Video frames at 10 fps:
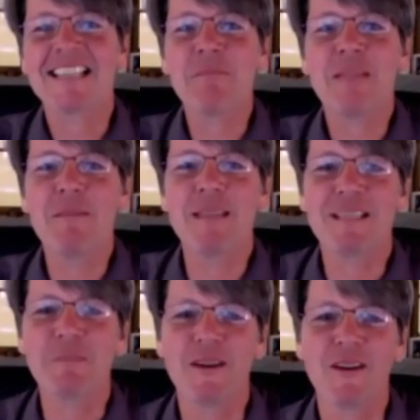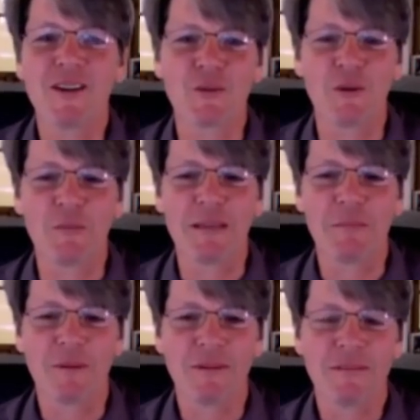Except maybe spiritual
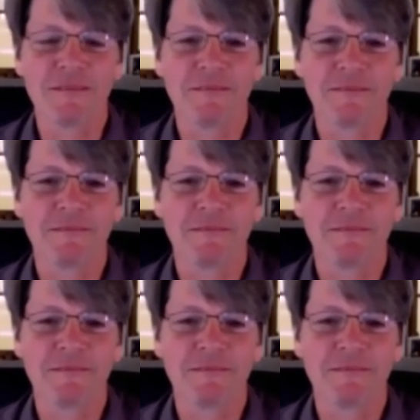people.